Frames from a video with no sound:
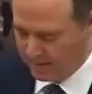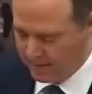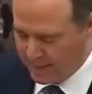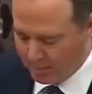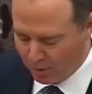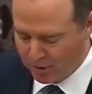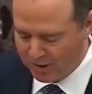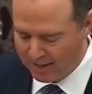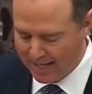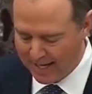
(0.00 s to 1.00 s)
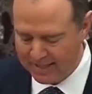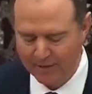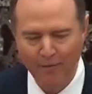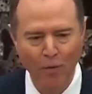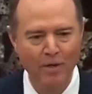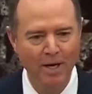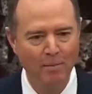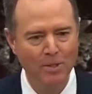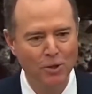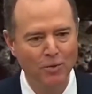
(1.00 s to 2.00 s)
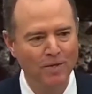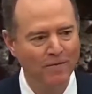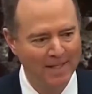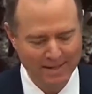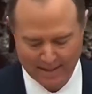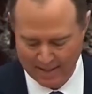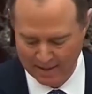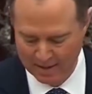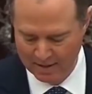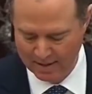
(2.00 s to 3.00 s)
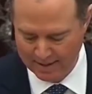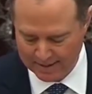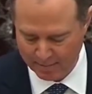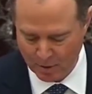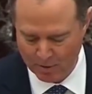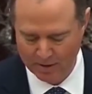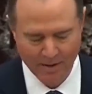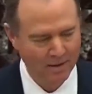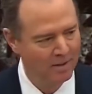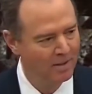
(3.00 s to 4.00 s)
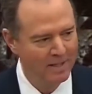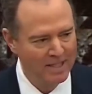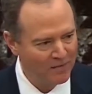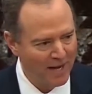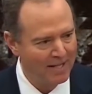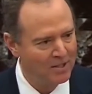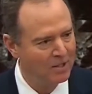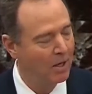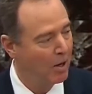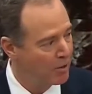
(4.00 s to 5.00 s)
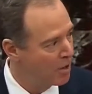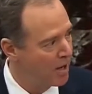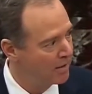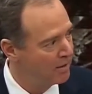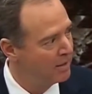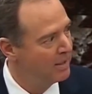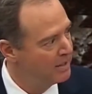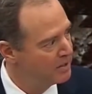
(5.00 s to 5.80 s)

He personally asked the foreign government to investigate his opponent. These facts are not in